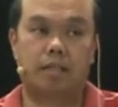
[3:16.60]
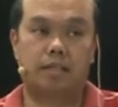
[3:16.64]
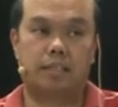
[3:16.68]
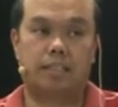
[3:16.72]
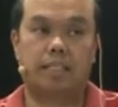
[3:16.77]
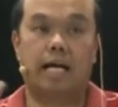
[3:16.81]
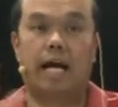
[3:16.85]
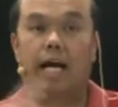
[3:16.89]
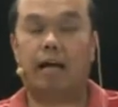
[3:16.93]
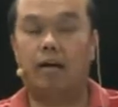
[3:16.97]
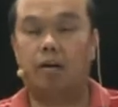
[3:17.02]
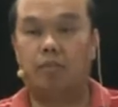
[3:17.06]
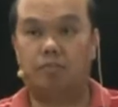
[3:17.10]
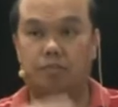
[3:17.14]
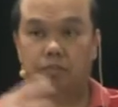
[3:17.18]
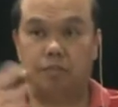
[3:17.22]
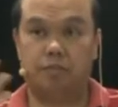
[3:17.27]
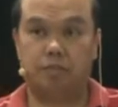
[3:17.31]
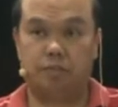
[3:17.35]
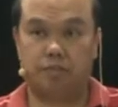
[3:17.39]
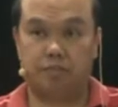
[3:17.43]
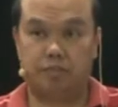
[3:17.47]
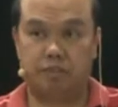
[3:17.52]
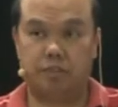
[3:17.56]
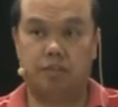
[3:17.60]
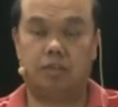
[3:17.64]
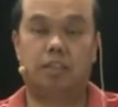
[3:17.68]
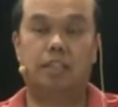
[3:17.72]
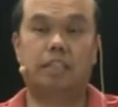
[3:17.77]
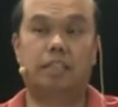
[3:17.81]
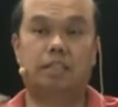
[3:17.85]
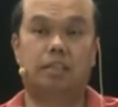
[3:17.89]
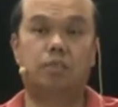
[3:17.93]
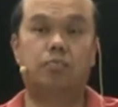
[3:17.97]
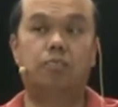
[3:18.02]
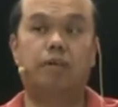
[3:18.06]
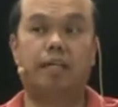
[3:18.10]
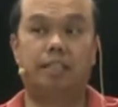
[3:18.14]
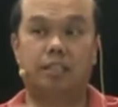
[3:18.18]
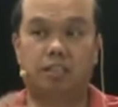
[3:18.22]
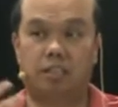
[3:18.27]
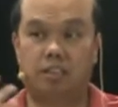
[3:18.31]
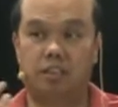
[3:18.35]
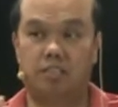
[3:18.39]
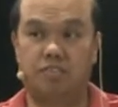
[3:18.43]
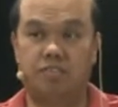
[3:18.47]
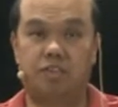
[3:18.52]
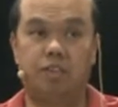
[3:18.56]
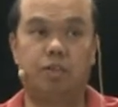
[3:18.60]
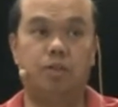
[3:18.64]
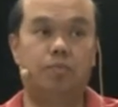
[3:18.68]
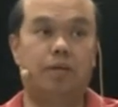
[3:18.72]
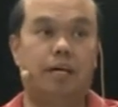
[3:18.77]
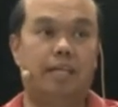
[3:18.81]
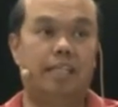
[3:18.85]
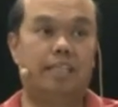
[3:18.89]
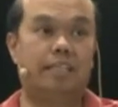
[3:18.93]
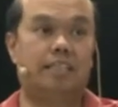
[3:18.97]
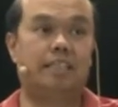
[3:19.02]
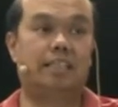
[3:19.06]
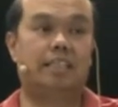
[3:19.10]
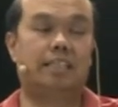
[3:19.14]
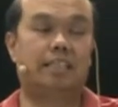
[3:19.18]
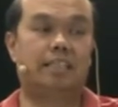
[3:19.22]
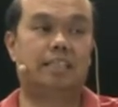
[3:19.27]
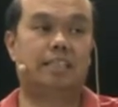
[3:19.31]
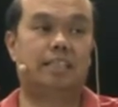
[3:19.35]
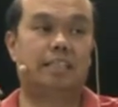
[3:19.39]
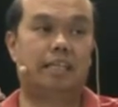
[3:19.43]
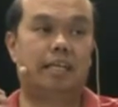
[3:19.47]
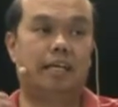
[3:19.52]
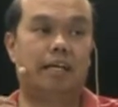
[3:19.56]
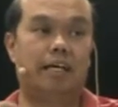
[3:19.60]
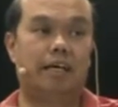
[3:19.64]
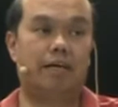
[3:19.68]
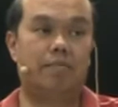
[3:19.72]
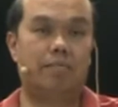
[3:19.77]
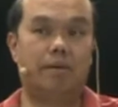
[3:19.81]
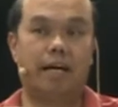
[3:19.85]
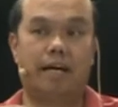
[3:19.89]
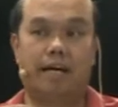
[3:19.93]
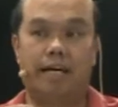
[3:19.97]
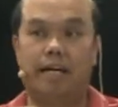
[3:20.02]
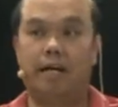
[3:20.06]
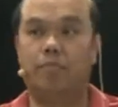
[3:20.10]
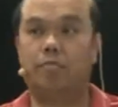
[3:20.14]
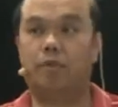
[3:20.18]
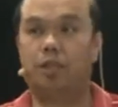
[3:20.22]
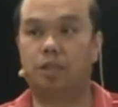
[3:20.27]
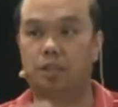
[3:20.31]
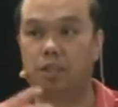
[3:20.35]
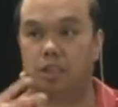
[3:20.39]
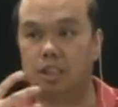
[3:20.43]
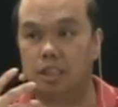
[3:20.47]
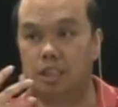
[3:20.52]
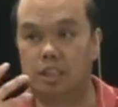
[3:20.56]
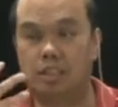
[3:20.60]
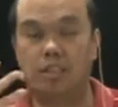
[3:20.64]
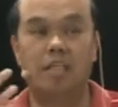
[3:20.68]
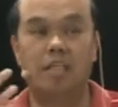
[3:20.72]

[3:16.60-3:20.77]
start off with just to mention a few basics about airbrushes.